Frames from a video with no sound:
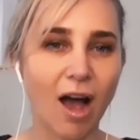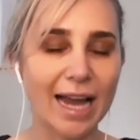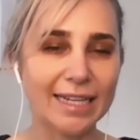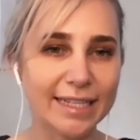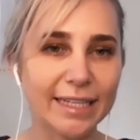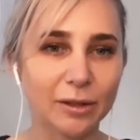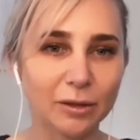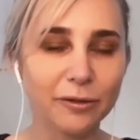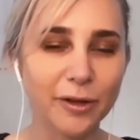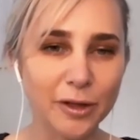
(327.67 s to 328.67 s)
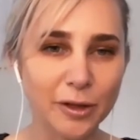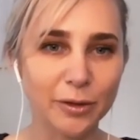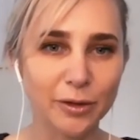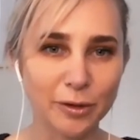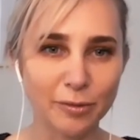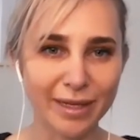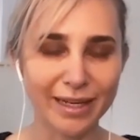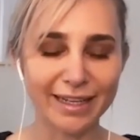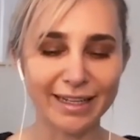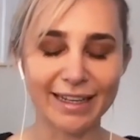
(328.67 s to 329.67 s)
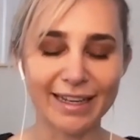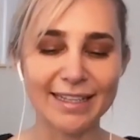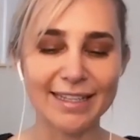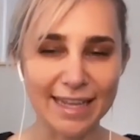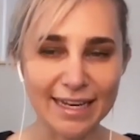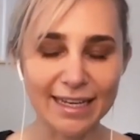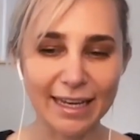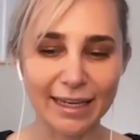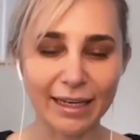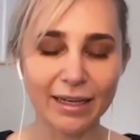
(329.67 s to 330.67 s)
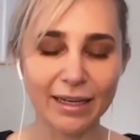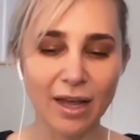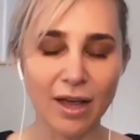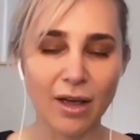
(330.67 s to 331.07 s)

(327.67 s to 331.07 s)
ideal for you to be seeking.